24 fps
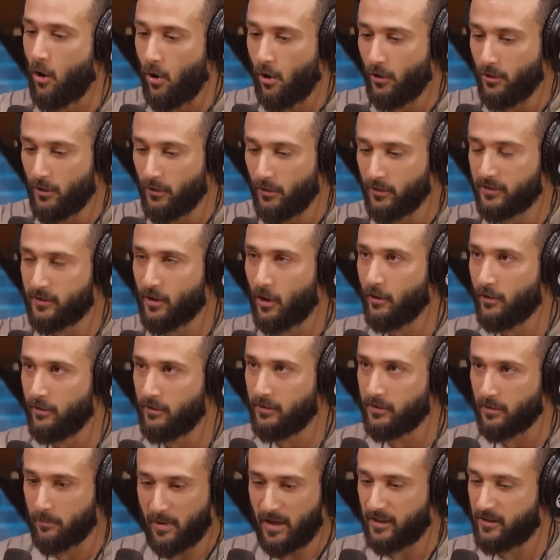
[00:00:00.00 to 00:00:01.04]
All those
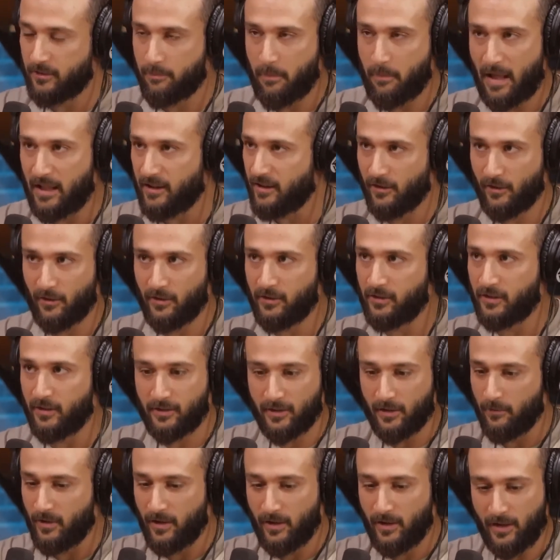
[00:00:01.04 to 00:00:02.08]
dollars are being spent in their
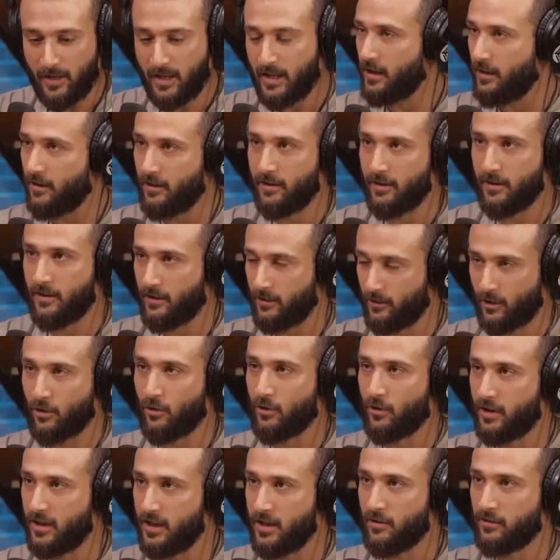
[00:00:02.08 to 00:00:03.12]
system, in the
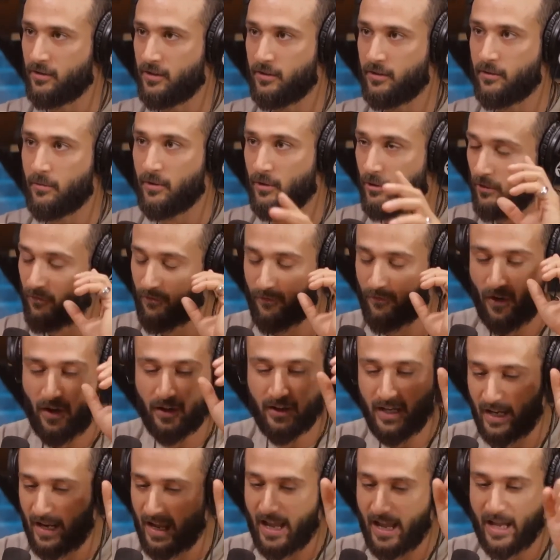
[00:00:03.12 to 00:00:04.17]
current ecosystem, and they're
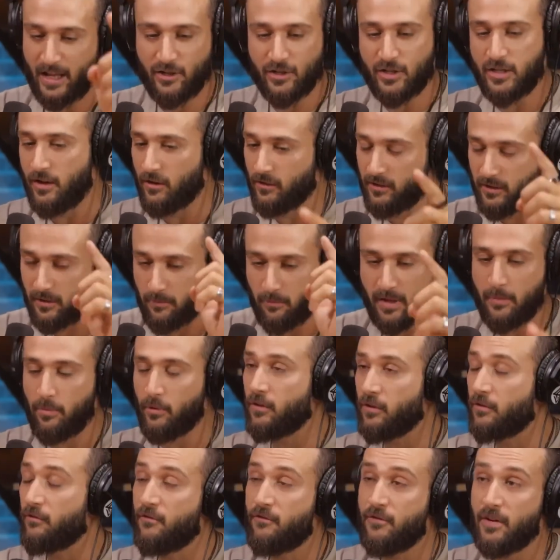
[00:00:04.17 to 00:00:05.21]
funding engineers and
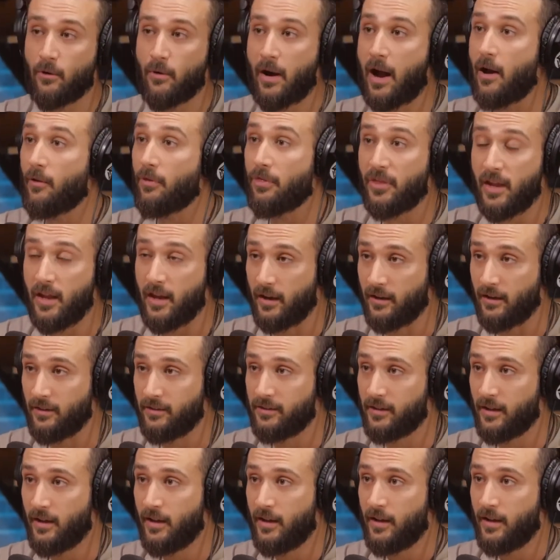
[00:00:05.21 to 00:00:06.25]
people to figure out
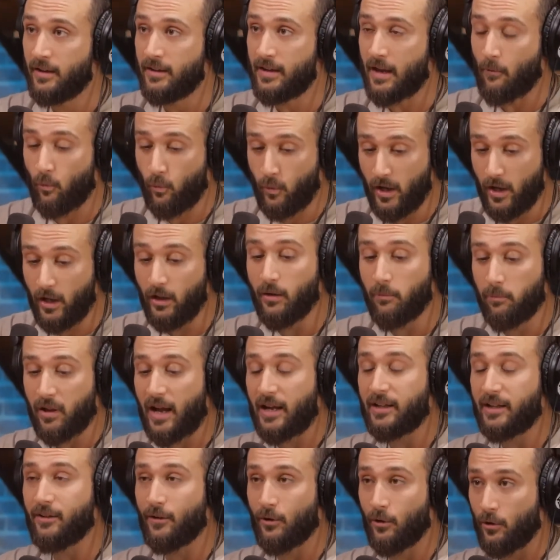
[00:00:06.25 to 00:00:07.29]
things that will
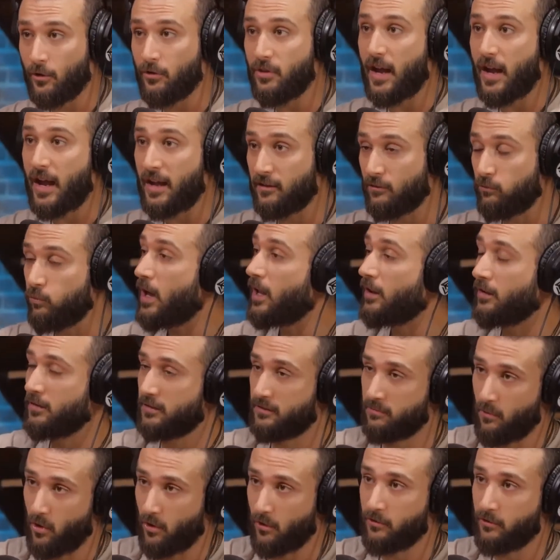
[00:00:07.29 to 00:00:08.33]
apply to Earth as
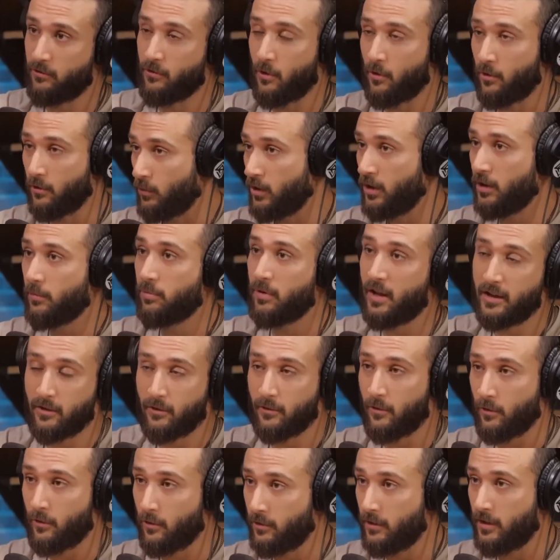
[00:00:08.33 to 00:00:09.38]
well as Mars, or will apply
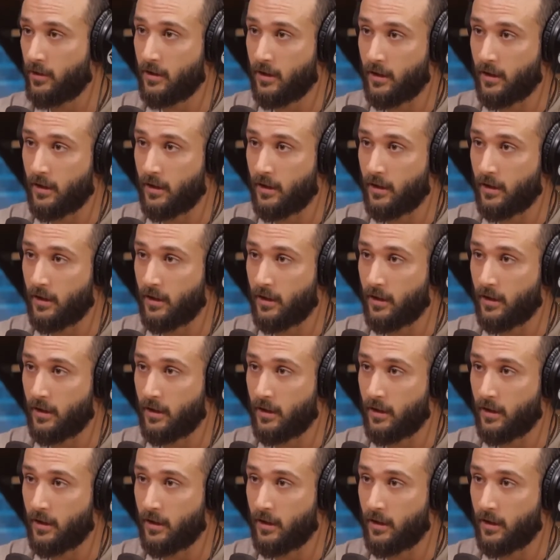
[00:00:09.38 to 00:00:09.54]
to